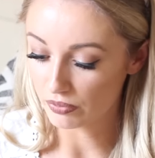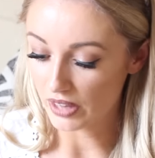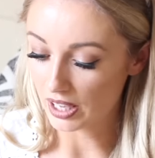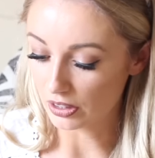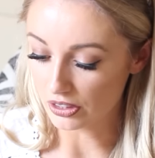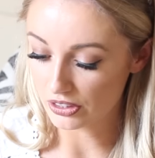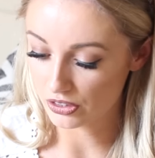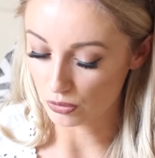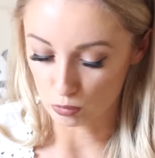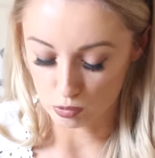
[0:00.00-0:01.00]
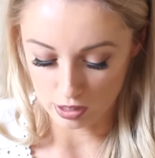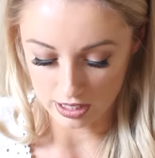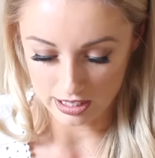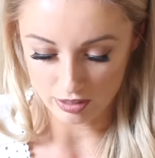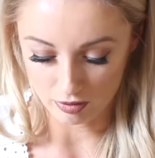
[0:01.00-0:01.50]
That looks
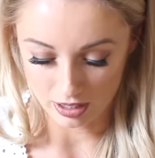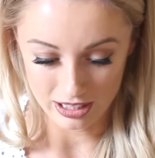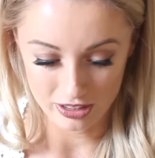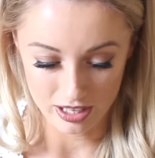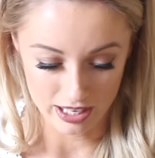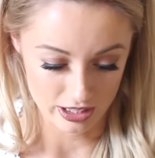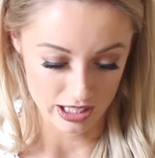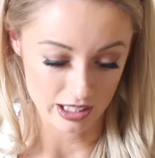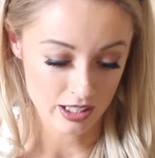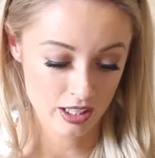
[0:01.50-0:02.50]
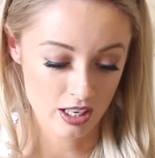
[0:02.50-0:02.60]
really, really snazzy.